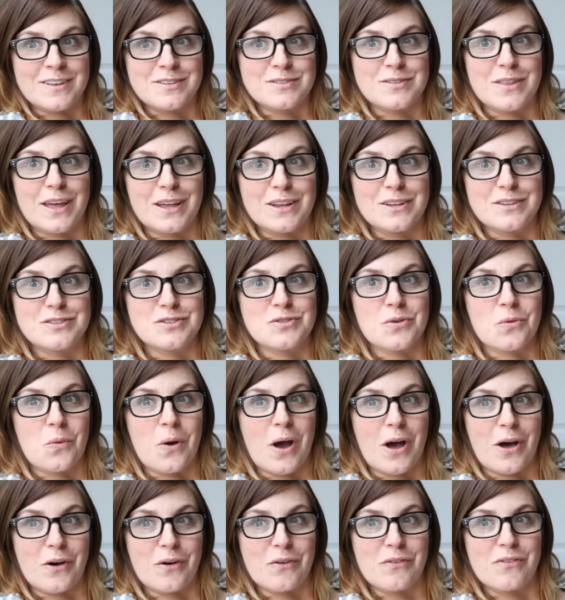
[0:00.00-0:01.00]
So that is
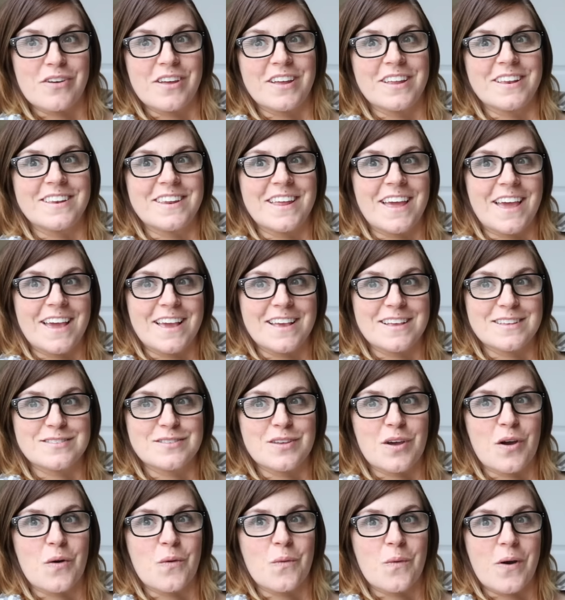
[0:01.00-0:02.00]
12
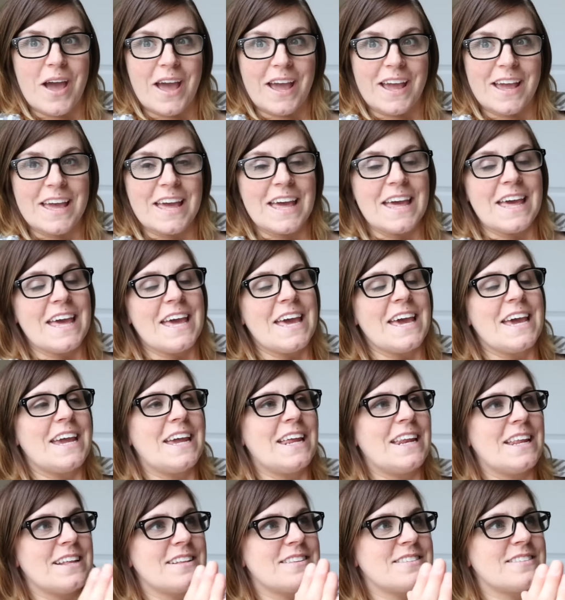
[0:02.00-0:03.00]
days away.
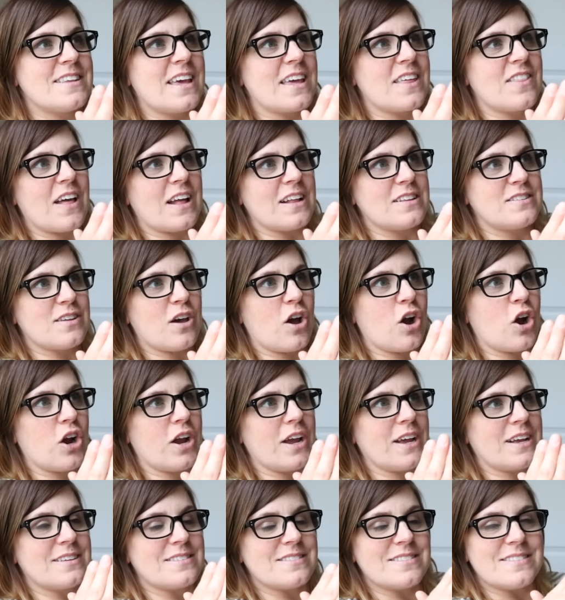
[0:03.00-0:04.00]
He didn't say that's our
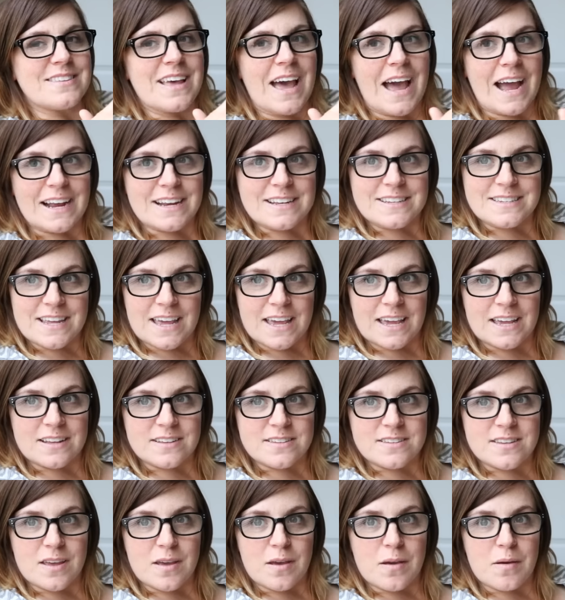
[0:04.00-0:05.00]
exact
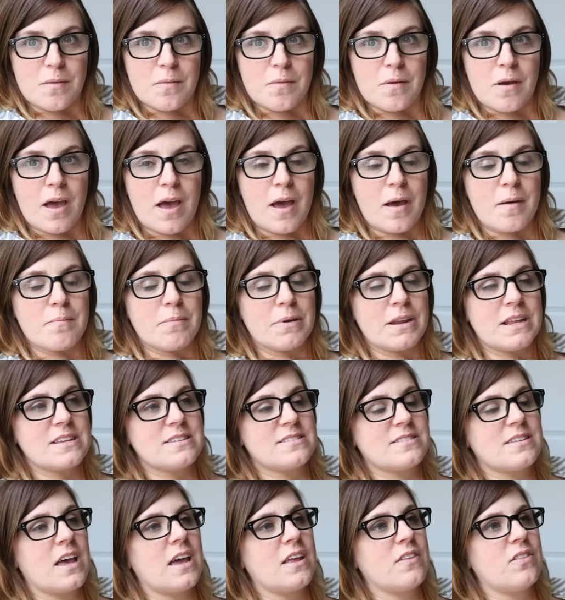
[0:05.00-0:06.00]
date, but he
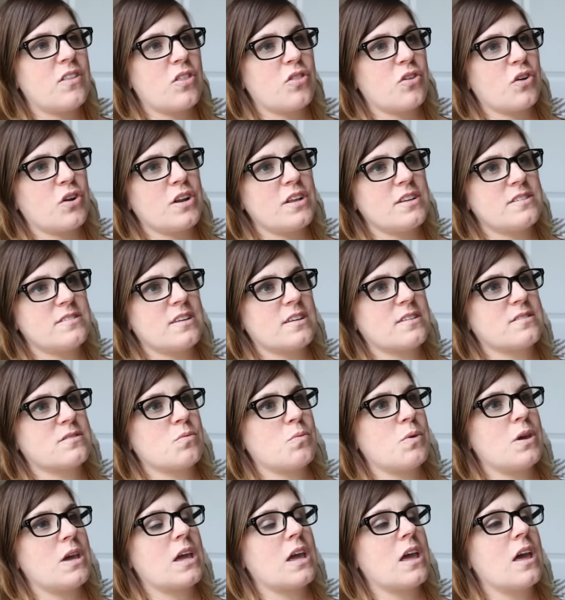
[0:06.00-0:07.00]
said the 36th
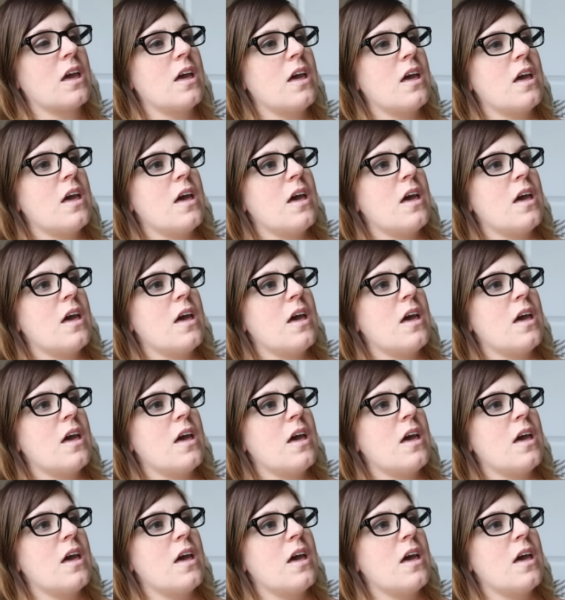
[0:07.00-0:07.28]
week.